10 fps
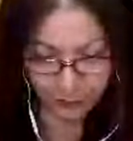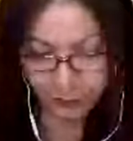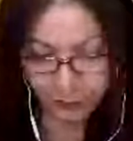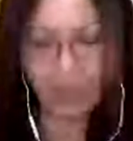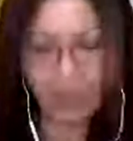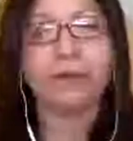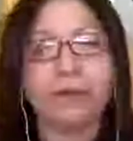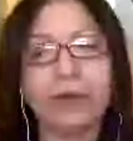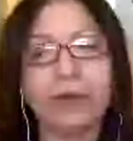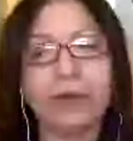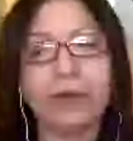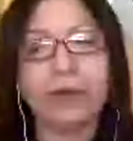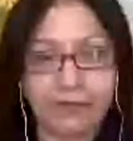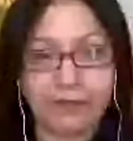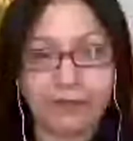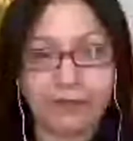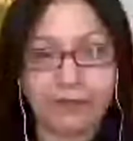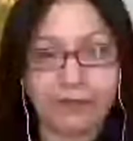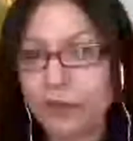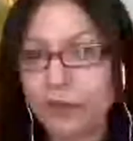you come from a place of loving your